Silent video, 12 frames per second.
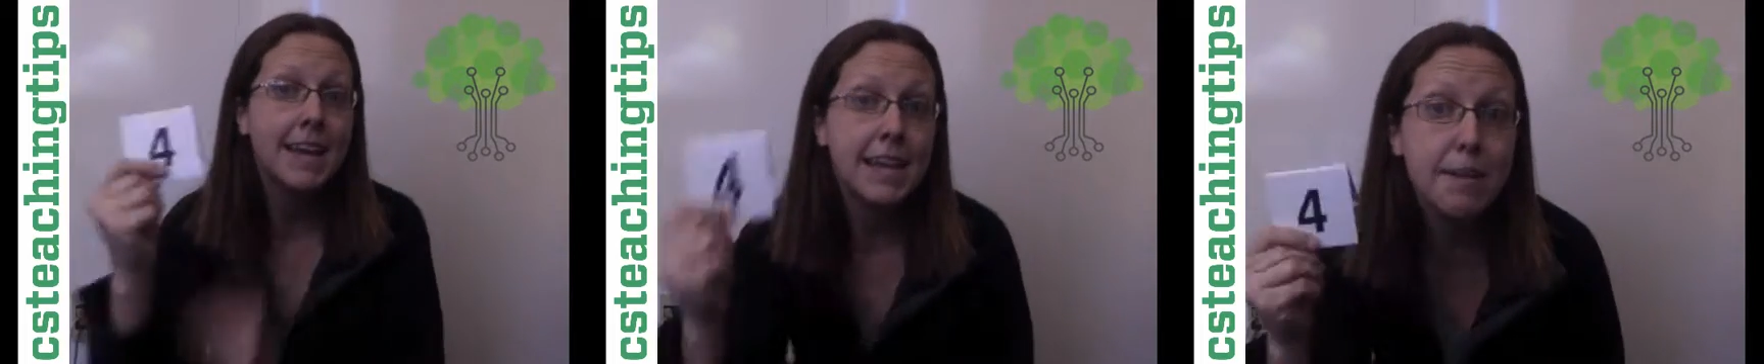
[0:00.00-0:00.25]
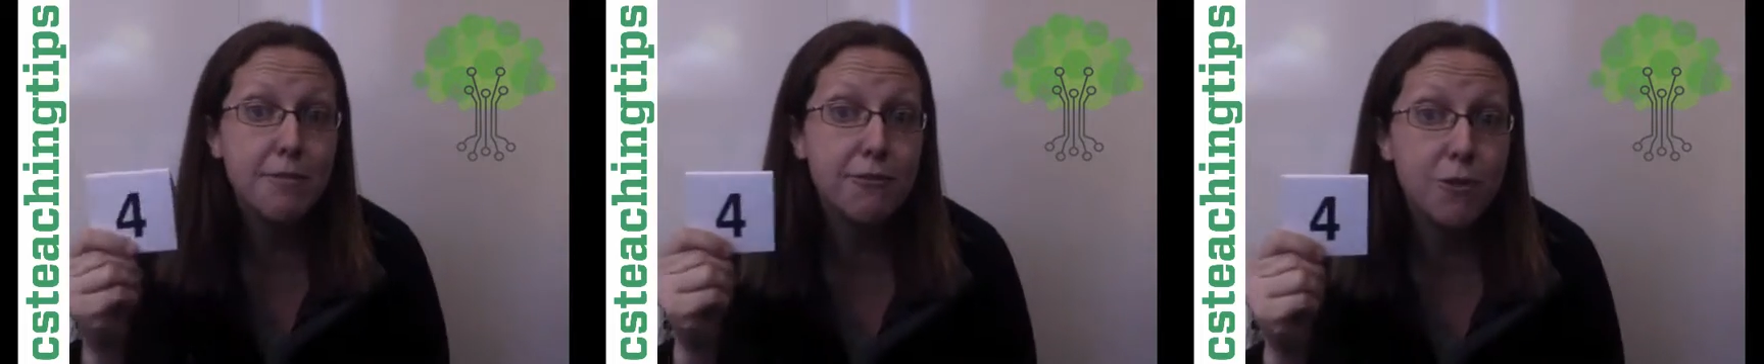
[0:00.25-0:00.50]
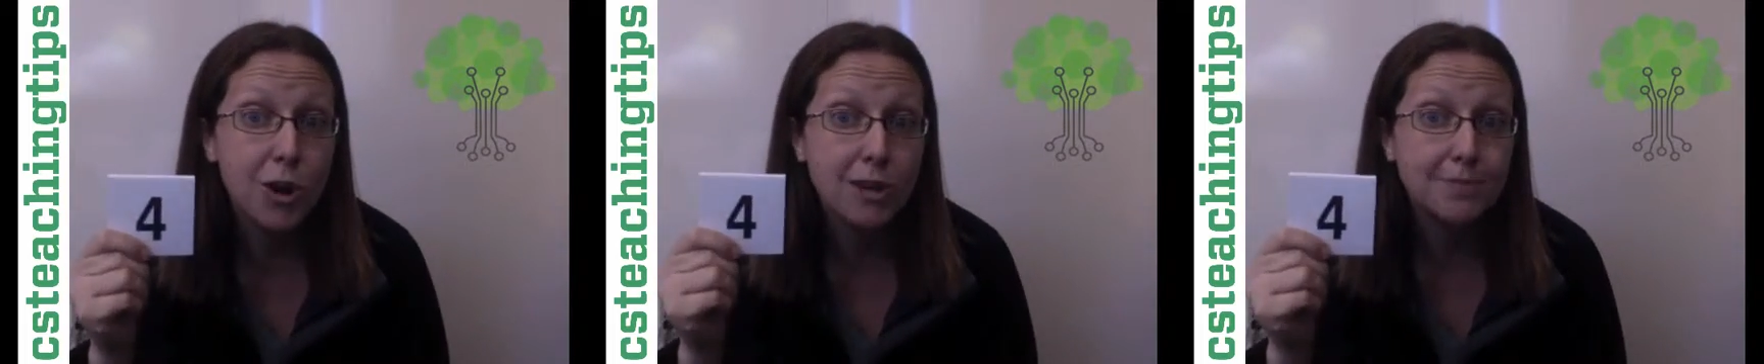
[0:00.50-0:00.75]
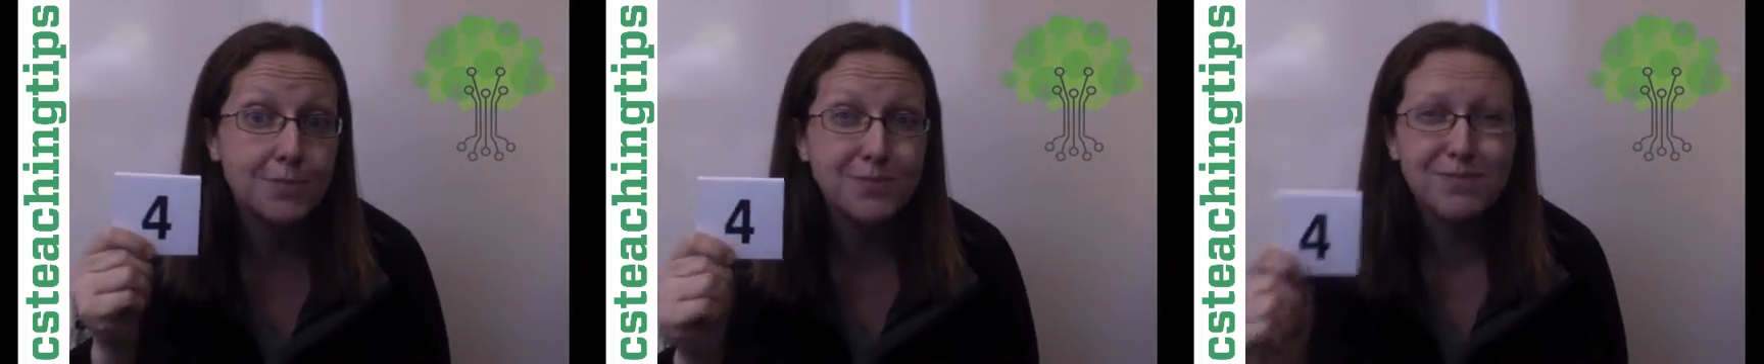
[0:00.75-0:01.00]
Number four,
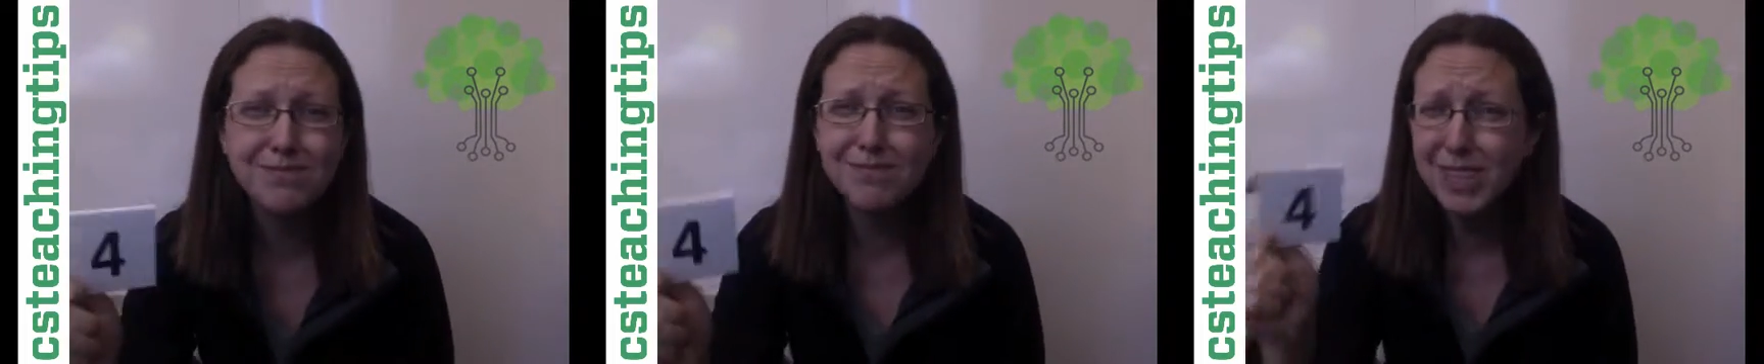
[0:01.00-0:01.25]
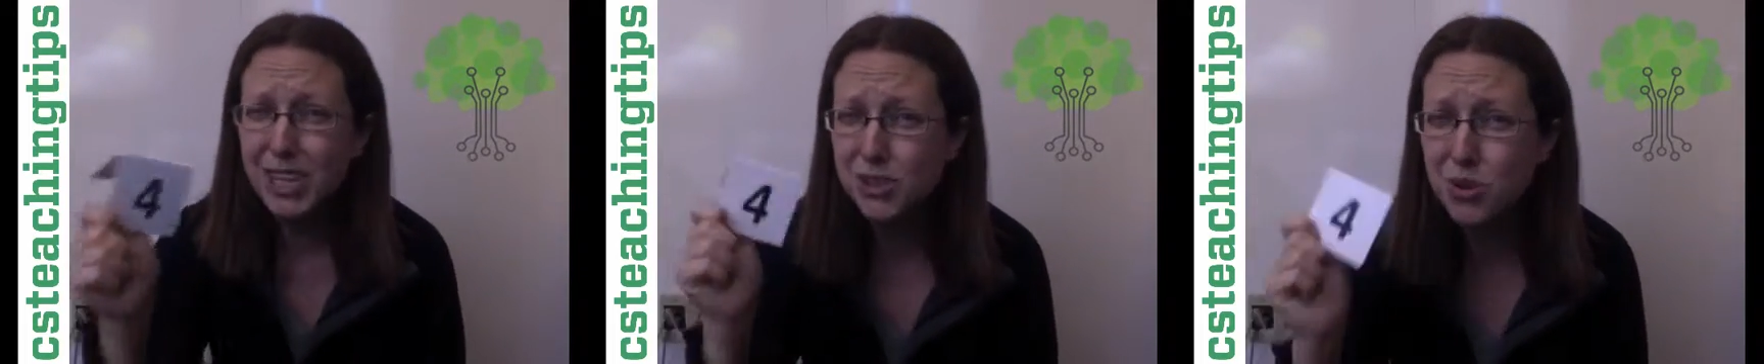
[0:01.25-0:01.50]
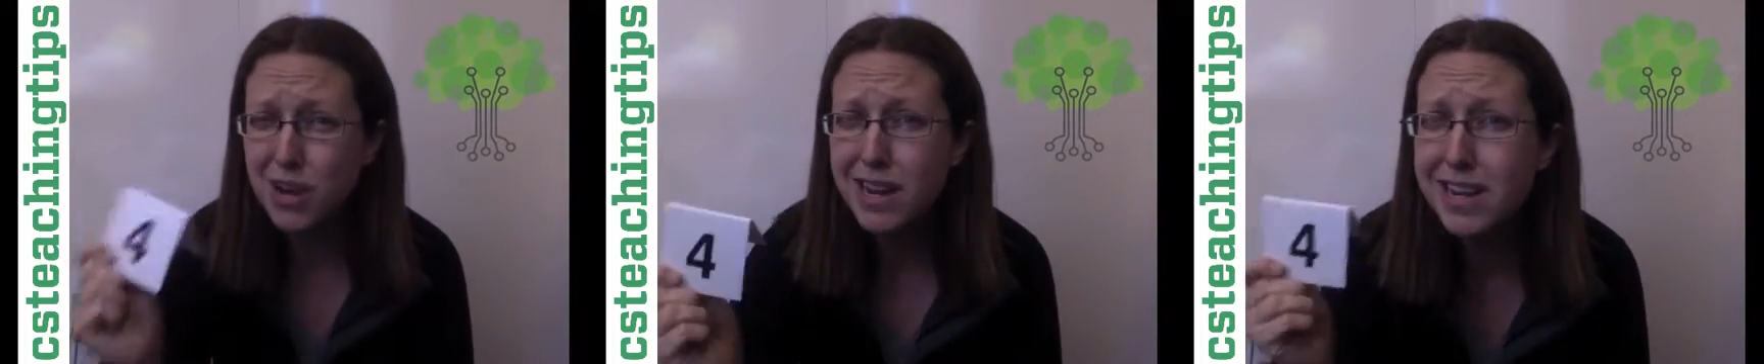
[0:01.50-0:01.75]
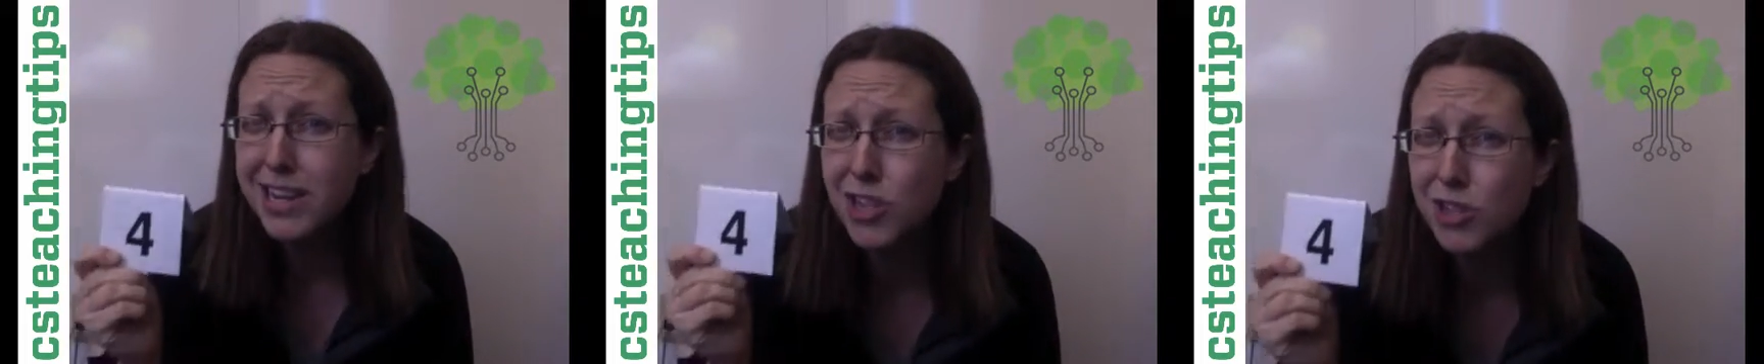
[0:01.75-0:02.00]
try and
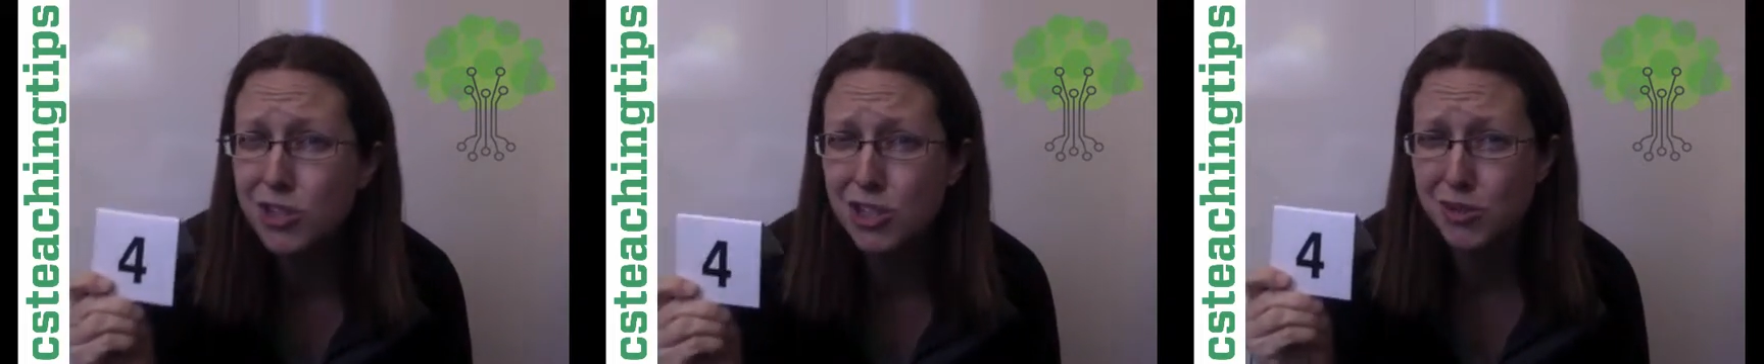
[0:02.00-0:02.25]
encourage